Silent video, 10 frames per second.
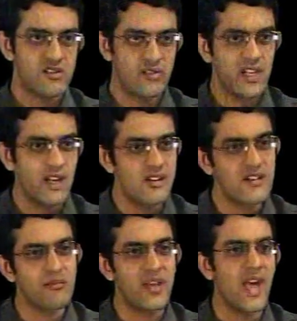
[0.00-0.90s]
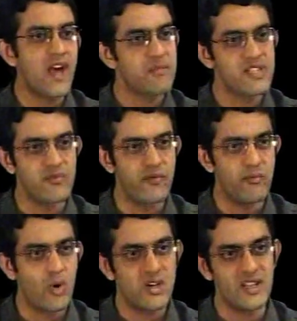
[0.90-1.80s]
So that interim gap is
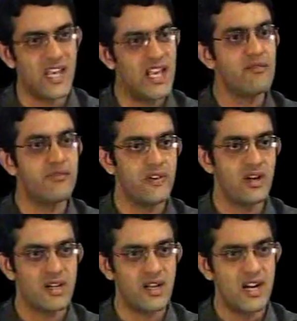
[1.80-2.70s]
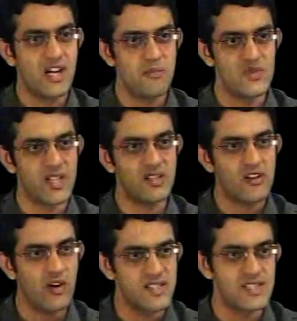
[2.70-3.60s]
what gave Carnatic music
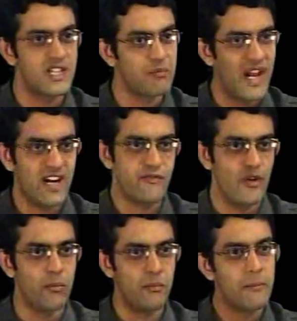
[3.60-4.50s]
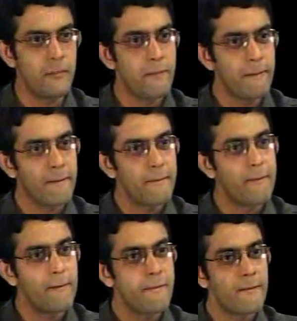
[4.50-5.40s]
the concert platform. But for that you need to be a
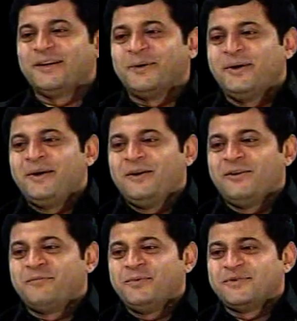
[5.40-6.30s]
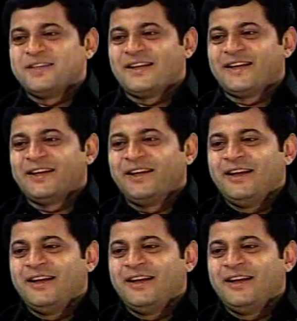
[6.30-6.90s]
master of music.